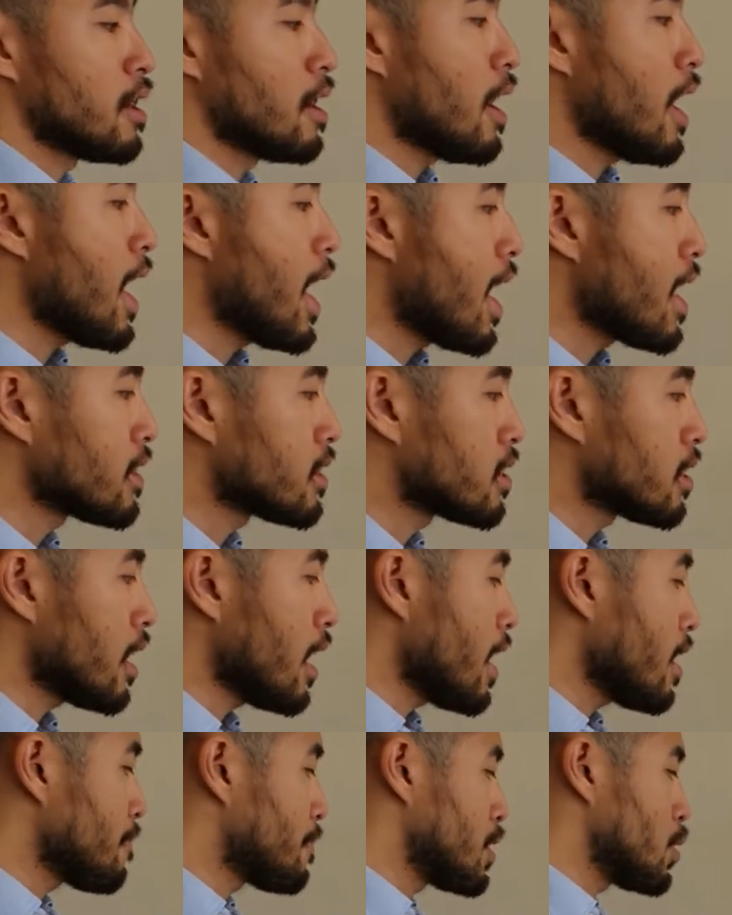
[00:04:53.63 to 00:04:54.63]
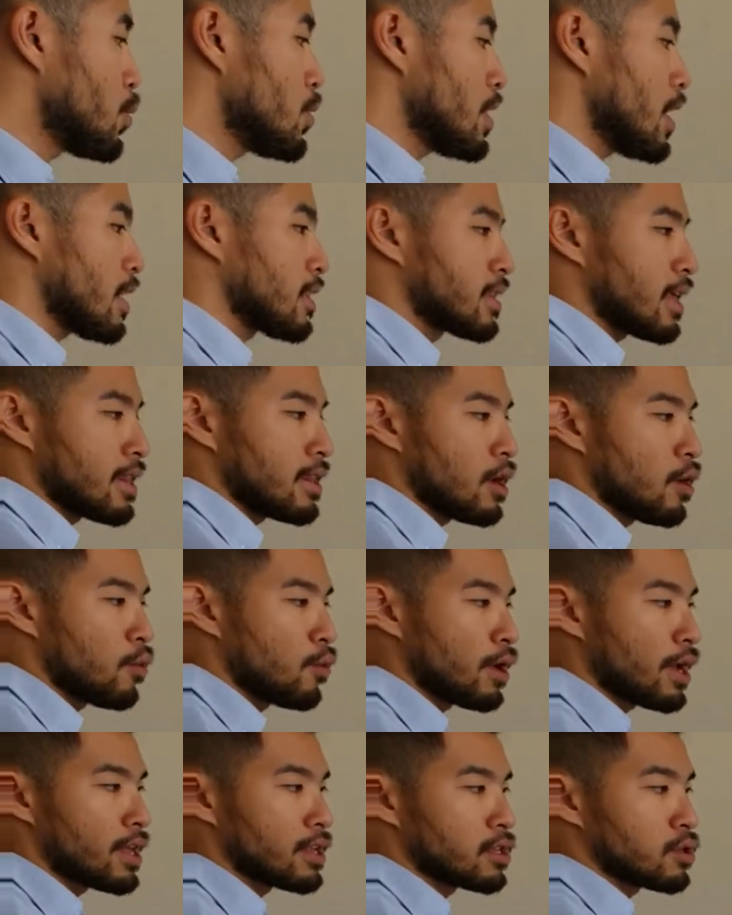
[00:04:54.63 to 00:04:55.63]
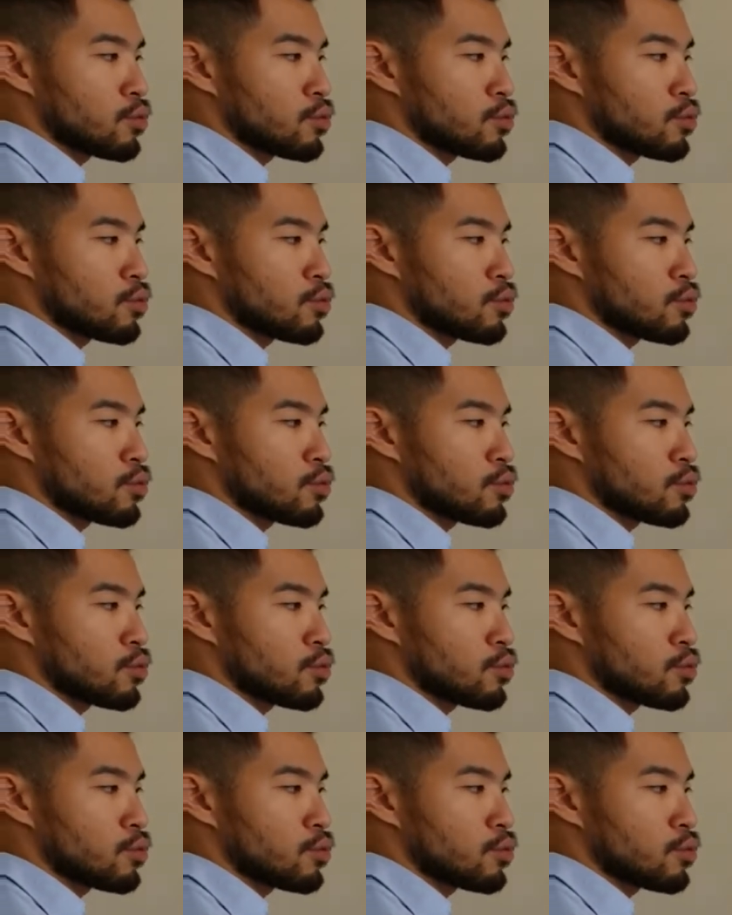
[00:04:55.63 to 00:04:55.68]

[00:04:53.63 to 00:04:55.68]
And between X and O is